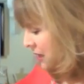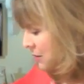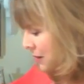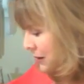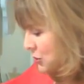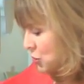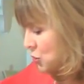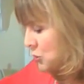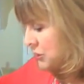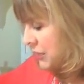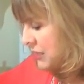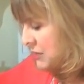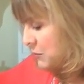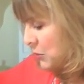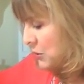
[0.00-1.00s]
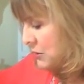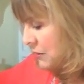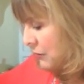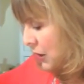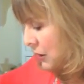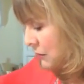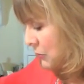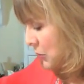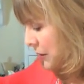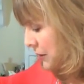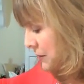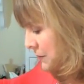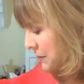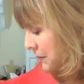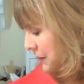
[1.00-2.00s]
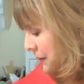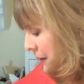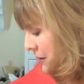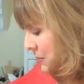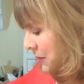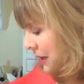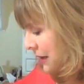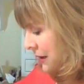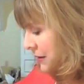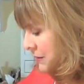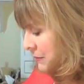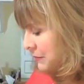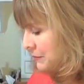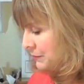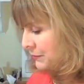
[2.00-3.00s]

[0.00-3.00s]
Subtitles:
About 2 teaspoons of olive oil in the pan.